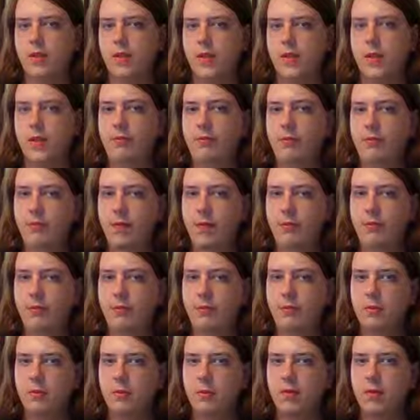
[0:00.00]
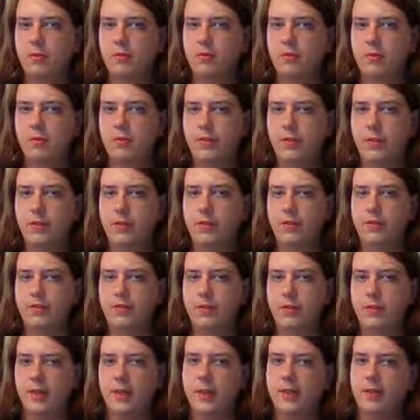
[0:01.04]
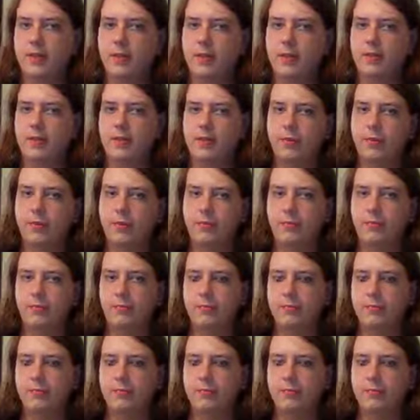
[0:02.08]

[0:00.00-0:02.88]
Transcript: everything was all cold and snow outside, and it was,